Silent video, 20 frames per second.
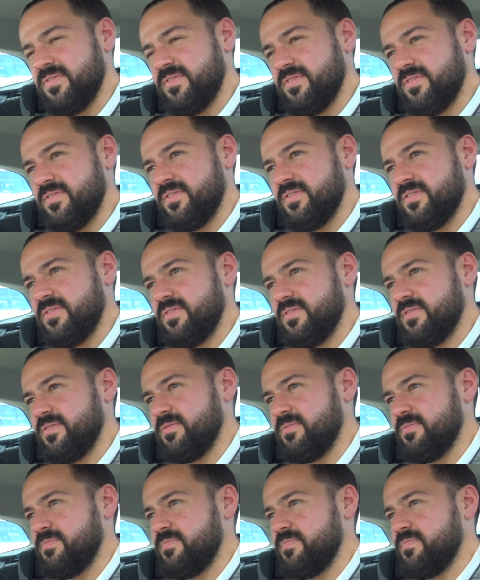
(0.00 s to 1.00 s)

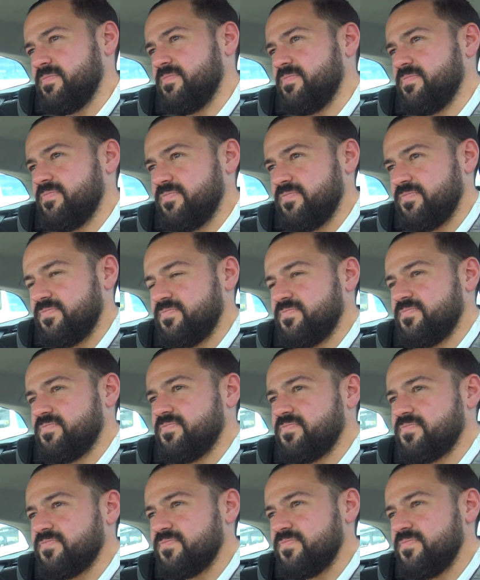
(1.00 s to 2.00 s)

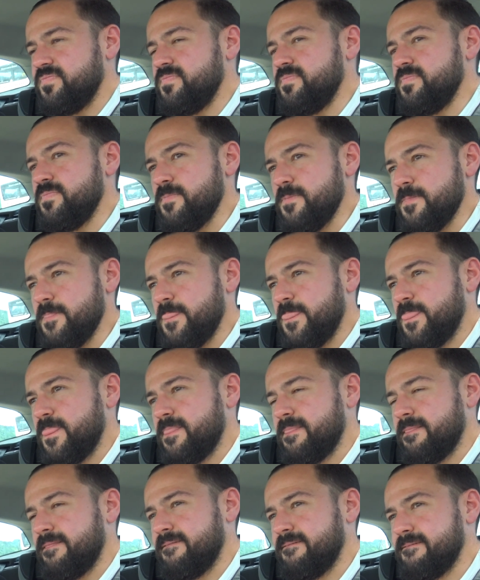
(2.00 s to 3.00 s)

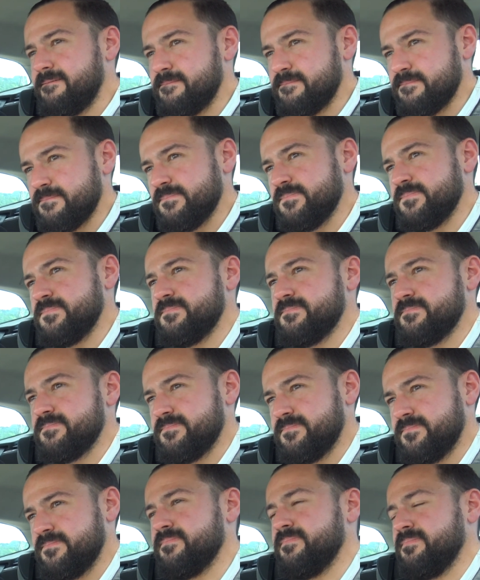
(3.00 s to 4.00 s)

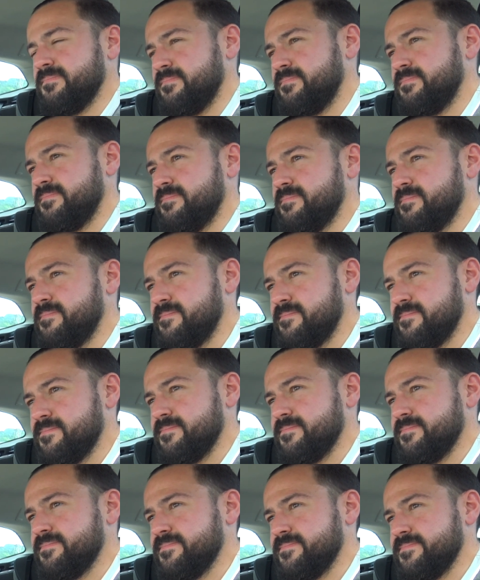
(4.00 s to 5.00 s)

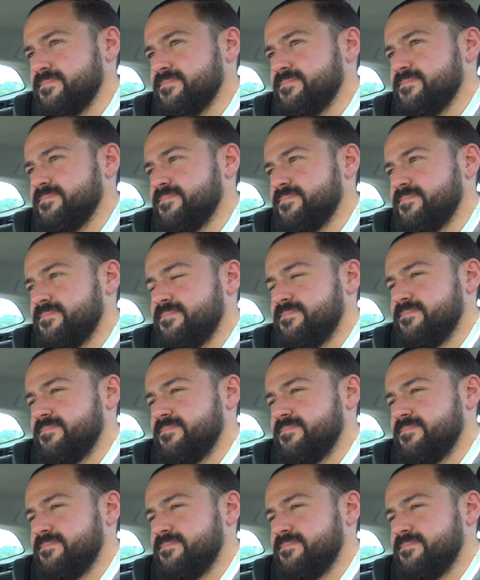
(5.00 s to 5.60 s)
This person isn't speaking.